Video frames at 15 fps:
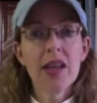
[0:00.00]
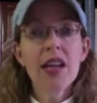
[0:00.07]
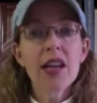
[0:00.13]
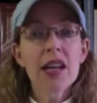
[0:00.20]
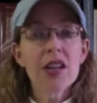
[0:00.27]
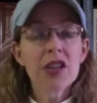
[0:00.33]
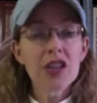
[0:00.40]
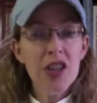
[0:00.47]

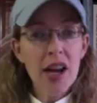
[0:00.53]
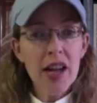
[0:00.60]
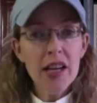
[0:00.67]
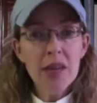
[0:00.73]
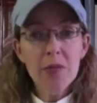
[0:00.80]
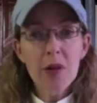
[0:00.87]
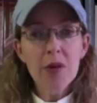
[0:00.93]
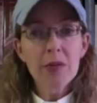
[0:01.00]
His
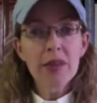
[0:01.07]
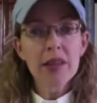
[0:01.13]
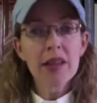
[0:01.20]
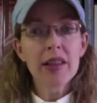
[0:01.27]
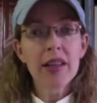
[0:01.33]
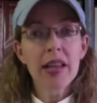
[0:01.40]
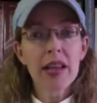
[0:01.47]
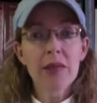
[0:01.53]
shining moment
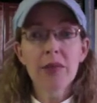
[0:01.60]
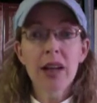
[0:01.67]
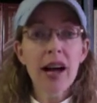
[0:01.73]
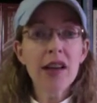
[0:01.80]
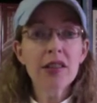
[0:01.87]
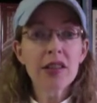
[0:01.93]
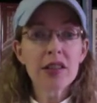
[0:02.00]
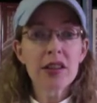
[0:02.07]
in the game
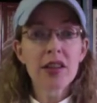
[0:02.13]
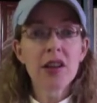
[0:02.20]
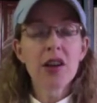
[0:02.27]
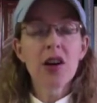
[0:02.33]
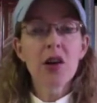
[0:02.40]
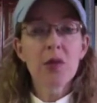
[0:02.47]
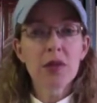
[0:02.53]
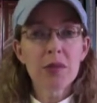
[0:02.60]
last year
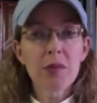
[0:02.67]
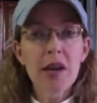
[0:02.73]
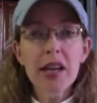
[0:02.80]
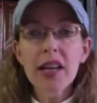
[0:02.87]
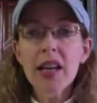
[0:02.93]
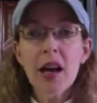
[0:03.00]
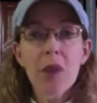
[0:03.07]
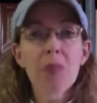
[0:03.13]
was
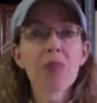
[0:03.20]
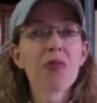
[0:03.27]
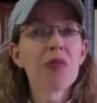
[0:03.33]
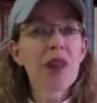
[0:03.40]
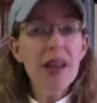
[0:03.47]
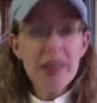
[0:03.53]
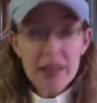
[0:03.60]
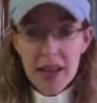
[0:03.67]
making a
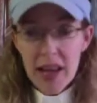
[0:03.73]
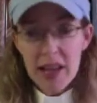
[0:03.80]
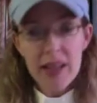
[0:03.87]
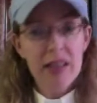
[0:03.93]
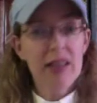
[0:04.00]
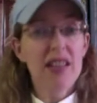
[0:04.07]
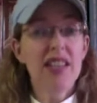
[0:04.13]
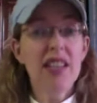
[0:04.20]

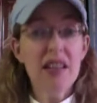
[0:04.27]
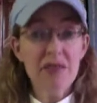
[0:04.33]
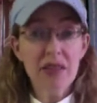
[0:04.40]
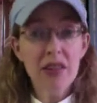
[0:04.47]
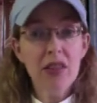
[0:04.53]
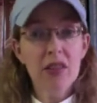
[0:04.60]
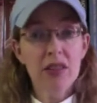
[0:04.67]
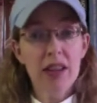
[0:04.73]
breathtakingly
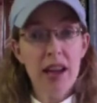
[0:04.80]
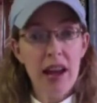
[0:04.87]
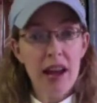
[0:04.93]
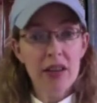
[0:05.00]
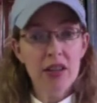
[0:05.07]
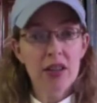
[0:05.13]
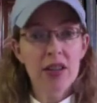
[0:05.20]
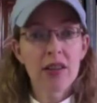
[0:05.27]
difficult
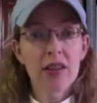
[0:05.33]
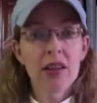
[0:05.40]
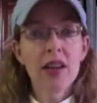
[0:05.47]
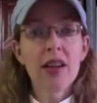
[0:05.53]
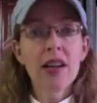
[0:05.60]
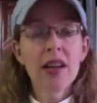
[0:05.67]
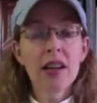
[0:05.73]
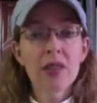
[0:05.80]
catch
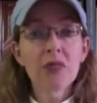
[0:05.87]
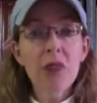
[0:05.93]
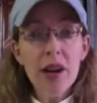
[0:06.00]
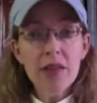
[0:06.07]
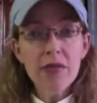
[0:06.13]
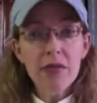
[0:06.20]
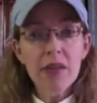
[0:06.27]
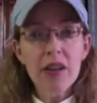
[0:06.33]
in
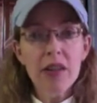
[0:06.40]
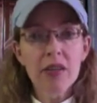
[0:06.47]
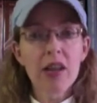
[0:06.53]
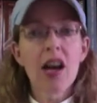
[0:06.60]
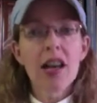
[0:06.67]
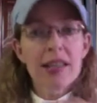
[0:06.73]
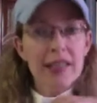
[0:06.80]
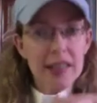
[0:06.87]
right field,
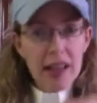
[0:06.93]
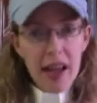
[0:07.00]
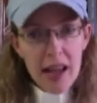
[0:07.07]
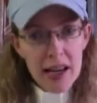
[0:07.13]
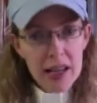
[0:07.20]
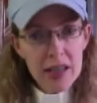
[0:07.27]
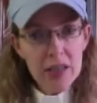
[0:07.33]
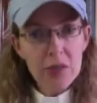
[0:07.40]

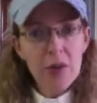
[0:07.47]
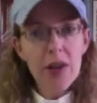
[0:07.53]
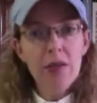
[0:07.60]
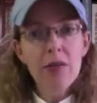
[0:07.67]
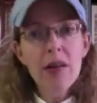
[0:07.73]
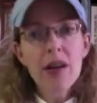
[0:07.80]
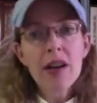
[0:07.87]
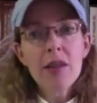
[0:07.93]
sliding his way
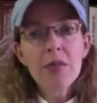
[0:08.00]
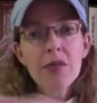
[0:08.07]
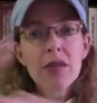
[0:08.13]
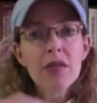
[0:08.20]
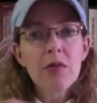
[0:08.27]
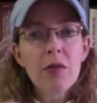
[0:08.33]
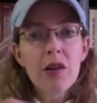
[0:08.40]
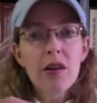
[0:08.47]
right up to
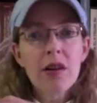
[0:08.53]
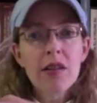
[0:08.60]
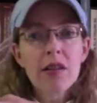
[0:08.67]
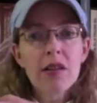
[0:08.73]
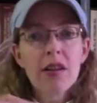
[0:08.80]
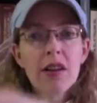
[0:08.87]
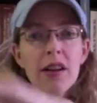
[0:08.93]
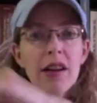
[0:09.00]
the wall
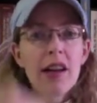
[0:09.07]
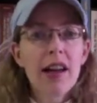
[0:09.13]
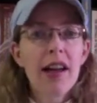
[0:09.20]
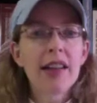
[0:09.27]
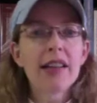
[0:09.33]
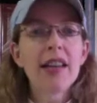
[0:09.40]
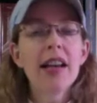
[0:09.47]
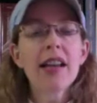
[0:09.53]

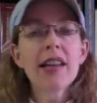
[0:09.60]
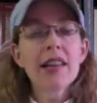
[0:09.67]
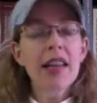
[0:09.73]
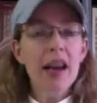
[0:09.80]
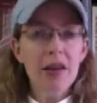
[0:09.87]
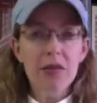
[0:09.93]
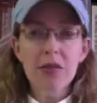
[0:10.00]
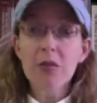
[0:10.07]
and getting the
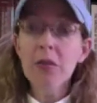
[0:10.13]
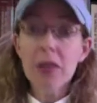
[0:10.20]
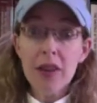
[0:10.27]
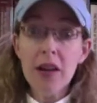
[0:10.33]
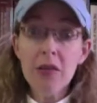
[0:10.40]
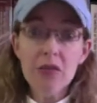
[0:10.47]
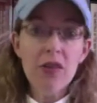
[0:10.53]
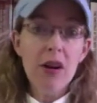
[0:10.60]
out
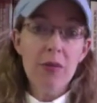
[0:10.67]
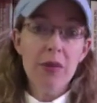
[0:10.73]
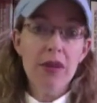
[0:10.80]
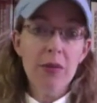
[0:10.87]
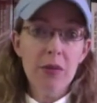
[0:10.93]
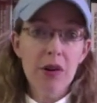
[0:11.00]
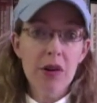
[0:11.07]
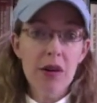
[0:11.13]
without dropping
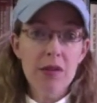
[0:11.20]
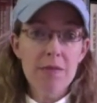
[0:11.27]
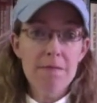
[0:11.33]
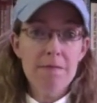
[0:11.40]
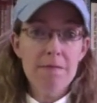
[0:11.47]
the ball.